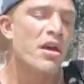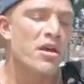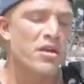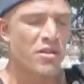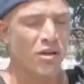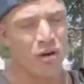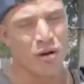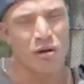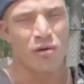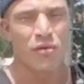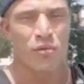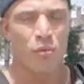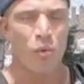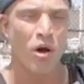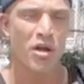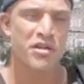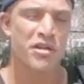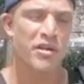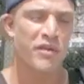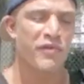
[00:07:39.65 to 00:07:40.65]
So
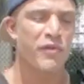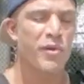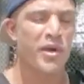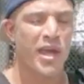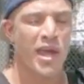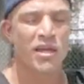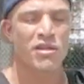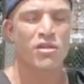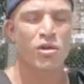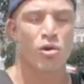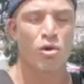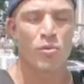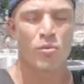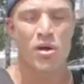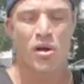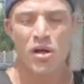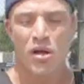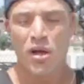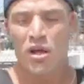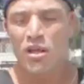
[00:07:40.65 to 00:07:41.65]
one, if you can't do them,
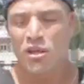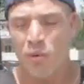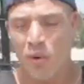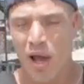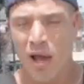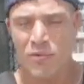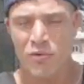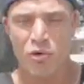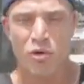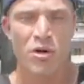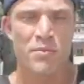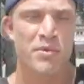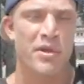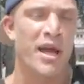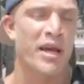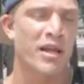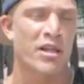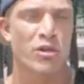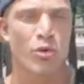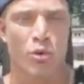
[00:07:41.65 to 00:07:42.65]
the way I'm doing them, you're
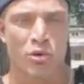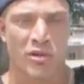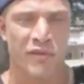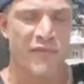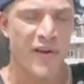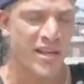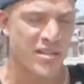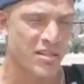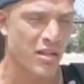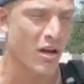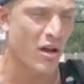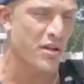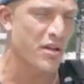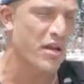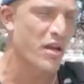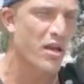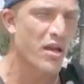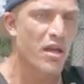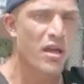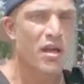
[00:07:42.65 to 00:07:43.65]
not gonna do it with the vest on.
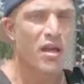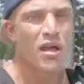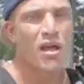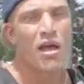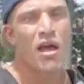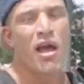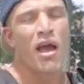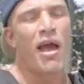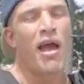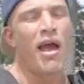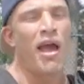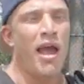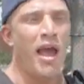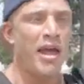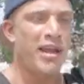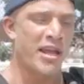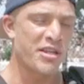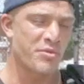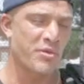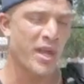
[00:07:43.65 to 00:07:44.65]

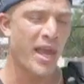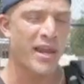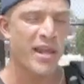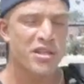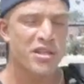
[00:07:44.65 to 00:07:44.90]
And as we get